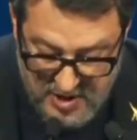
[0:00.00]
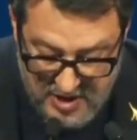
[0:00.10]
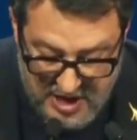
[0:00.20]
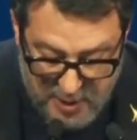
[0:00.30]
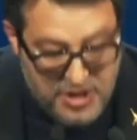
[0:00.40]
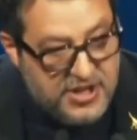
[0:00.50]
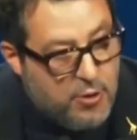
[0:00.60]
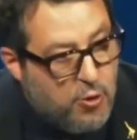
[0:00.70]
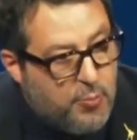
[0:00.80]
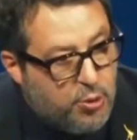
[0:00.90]
And this is
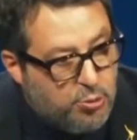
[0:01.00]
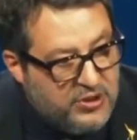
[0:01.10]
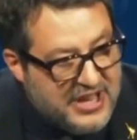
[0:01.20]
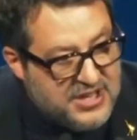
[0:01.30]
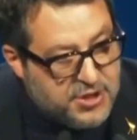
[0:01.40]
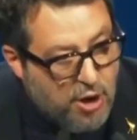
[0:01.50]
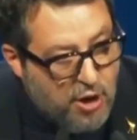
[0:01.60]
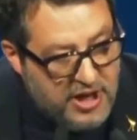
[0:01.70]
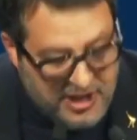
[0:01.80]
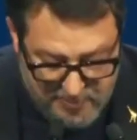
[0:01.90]
a historic
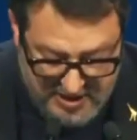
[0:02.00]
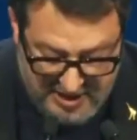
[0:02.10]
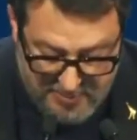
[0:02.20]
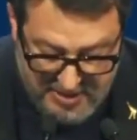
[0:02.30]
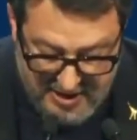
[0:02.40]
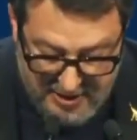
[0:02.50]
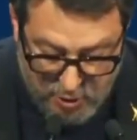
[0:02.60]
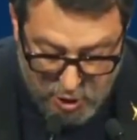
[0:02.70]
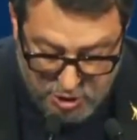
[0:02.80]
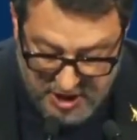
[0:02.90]
opportunity to change
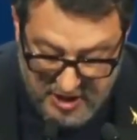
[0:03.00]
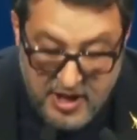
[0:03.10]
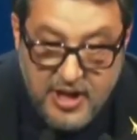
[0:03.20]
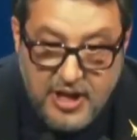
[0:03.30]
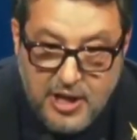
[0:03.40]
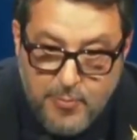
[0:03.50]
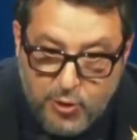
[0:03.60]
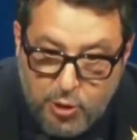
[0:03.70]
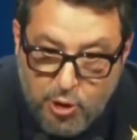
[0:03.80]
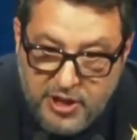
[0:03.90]
things. The
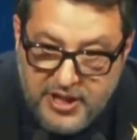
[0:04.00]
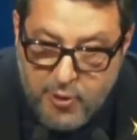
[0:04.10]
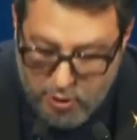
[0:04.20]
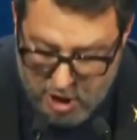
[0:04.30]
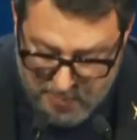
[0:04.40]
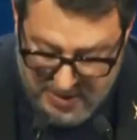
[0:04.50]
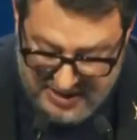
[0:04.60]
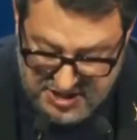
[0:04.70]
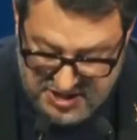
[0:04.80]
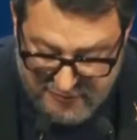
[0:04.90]
engine of Europe that
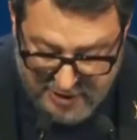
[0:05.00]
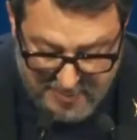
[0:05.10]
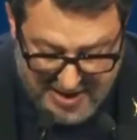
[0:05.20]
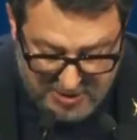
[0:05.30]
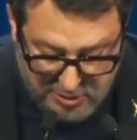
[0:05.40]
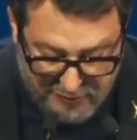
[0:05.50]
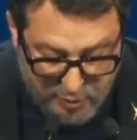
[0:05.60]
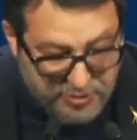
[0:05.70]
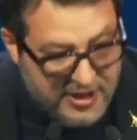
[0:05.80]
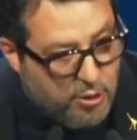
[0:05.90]
stopped in the face
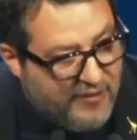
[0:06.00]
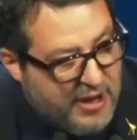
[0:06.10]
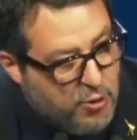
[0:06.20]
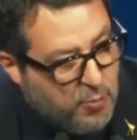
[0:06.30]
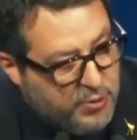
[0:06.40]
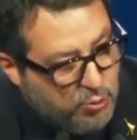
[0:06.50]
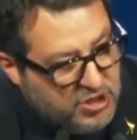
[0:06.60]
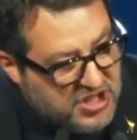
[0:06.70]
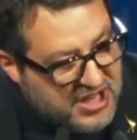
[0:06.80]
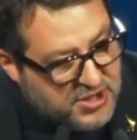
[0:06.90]
of the most
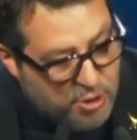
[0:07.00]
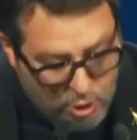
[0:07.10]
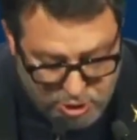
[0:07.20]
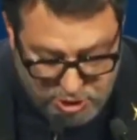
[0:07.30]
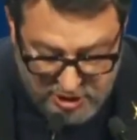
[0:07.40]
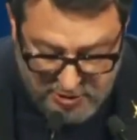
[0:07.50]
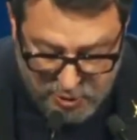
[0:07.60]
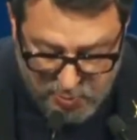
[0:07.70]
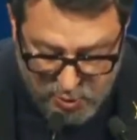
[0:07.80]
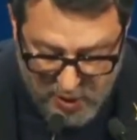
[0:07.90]
disastrous post-war
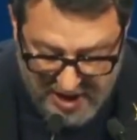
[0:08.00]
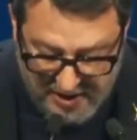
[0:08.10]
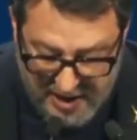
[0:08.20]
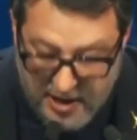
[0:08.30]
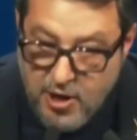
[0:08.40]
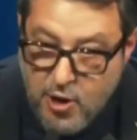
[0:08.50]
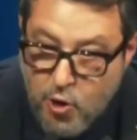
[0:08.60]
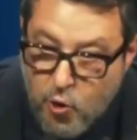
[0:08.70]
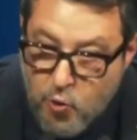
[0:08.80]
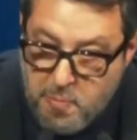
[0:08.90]
government.
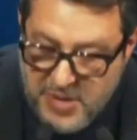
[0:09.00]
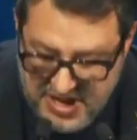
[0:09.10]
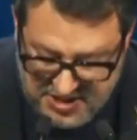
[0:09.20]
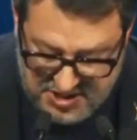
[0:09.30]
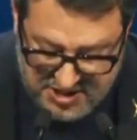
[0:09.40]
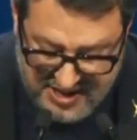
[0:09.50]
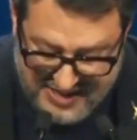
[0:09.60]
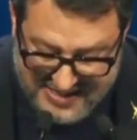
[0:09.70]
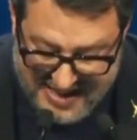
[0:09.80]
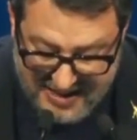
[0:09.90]
A lethal idea of
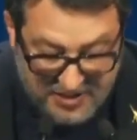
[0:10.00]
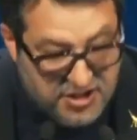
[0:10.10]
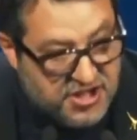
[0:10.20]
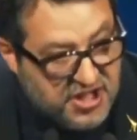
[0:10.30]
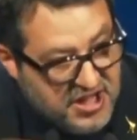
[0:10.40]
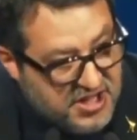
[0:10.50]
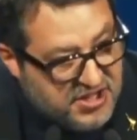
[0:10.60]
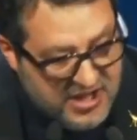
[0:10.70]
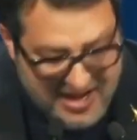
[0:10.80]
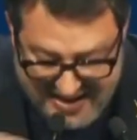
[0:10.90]
the left and
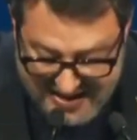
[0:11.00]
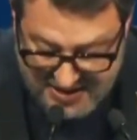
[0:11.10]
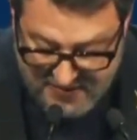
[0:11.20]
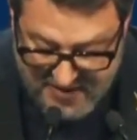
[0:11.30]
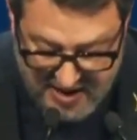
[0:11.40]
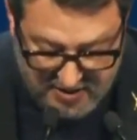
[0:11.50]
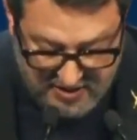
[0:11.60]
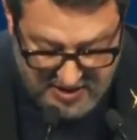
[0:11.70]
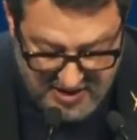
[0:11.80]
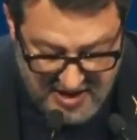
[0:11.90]
Greens that led
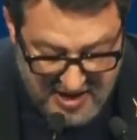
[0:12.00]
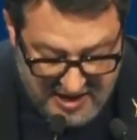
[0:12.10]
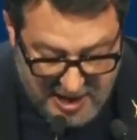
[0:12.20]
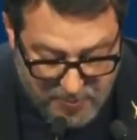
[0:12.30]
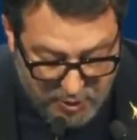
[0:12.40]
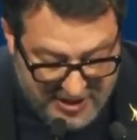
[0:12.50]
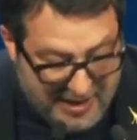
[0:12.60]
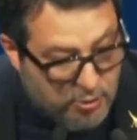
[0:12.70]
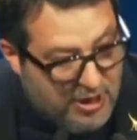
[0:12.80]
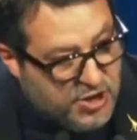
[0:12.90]
Germany to
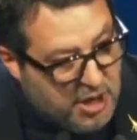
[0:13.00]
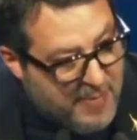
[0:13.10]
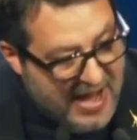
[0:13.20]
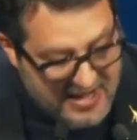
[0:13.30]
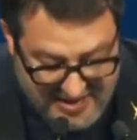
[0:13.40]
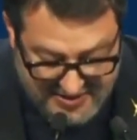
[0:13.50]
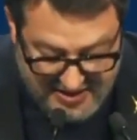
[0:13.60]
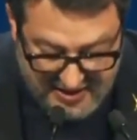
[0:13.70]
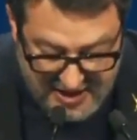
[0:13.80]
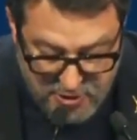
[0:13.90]
decline, and with
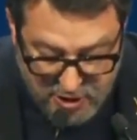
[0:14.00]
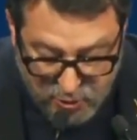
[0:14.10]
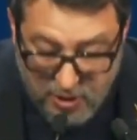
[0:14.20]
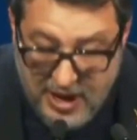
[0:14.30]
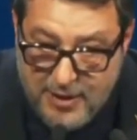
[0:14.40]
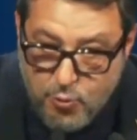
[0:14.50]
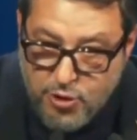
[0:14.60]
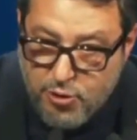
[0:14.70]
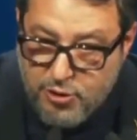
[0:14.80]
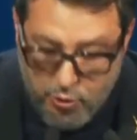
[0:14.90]
her the entire
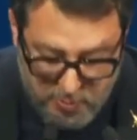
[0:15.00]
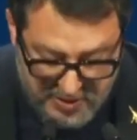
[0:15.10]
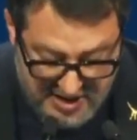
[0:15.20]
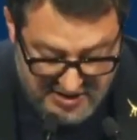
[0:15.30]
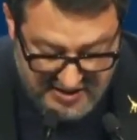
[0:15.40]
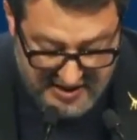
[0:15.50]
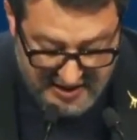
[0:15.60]
European Union.